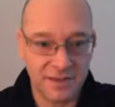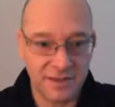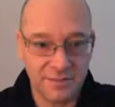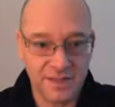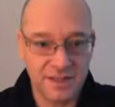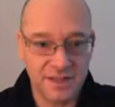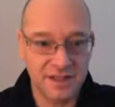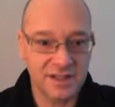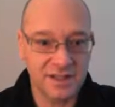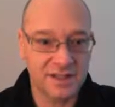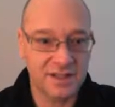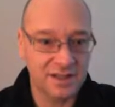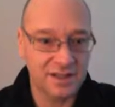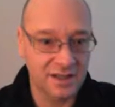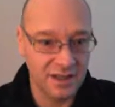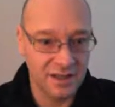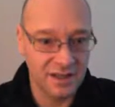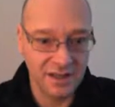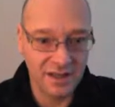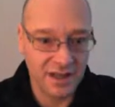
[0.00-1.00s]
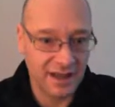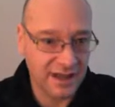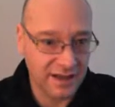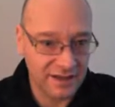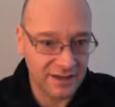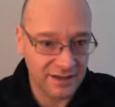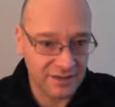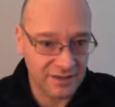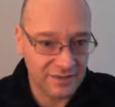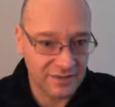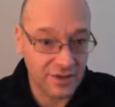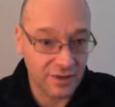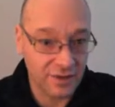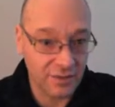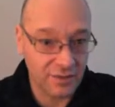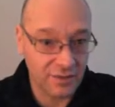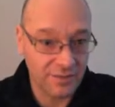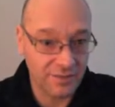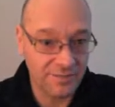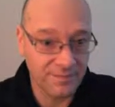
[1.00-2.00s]
business, and
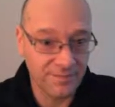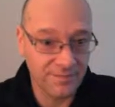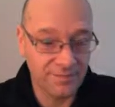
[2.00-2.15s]
so on.